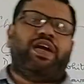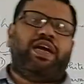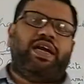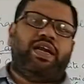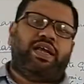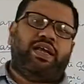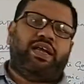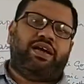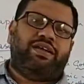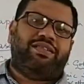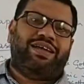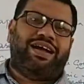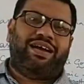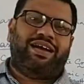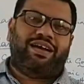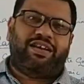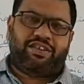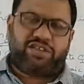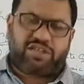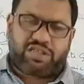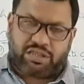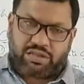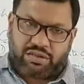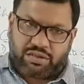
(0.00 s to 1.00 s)
India, that
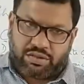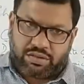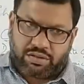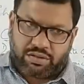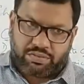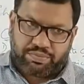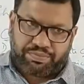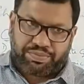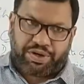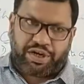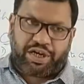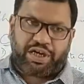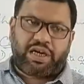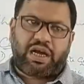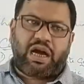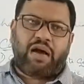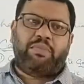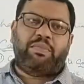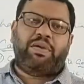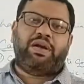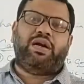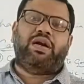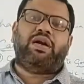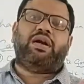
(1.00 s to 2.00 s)
is
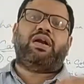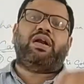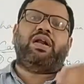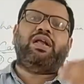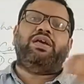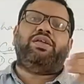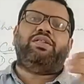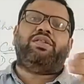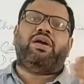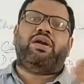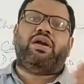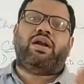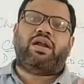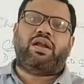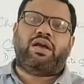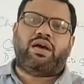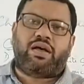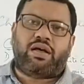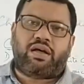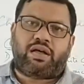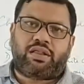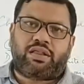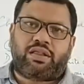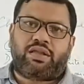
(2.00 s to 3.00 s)
predominantly the
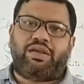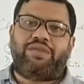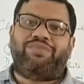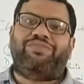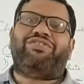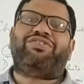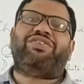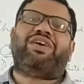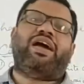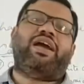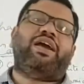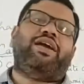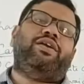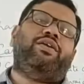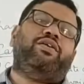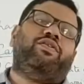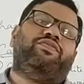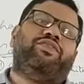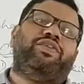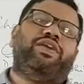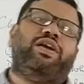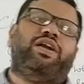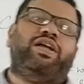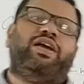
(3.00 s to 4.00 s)
northern side
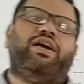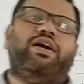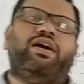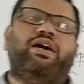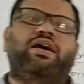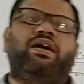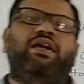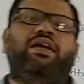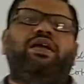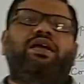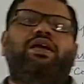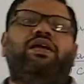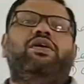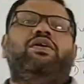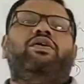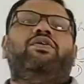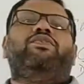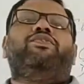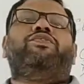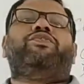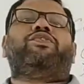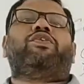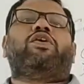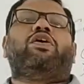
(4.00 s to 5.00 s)
of India,
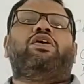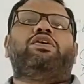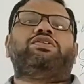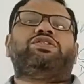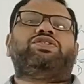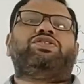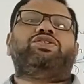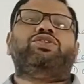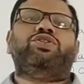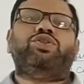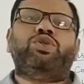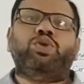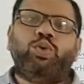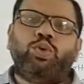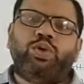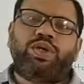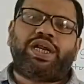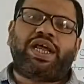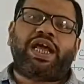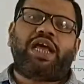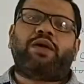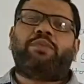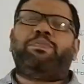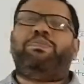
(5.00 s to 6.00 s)
frost do
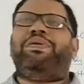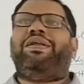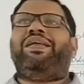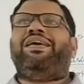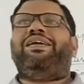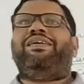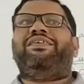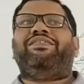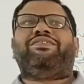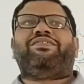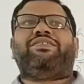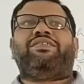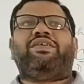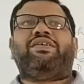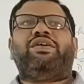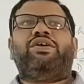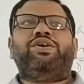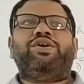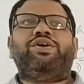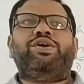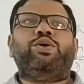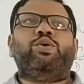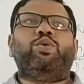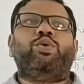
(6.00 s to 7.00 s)
take place
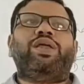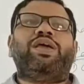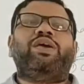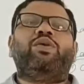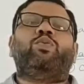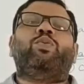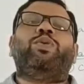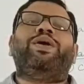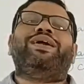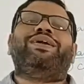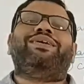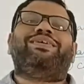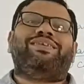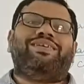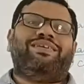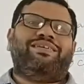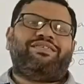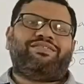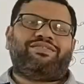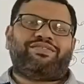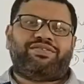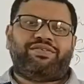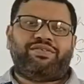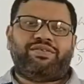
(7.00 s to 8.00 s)
during
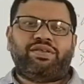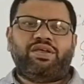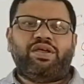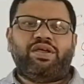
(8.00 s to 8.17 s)
winters.